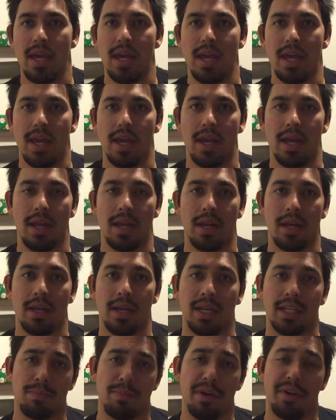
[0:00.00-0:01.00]
in
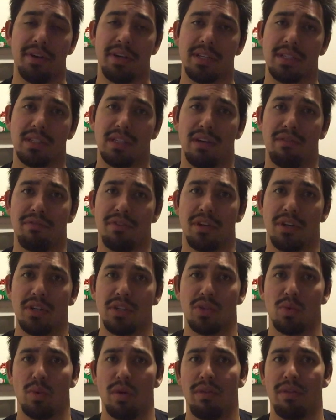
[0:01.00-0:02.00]
experienced
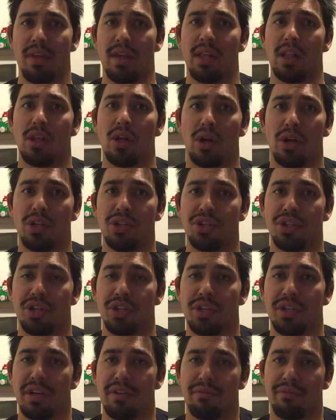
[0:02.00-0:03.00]
lifters, with a
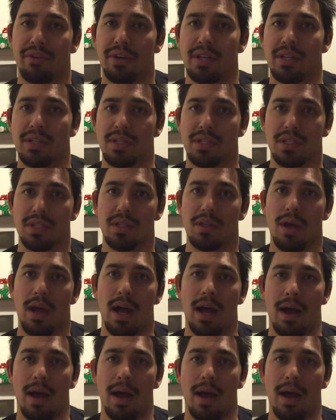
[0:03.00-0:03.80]
larger difference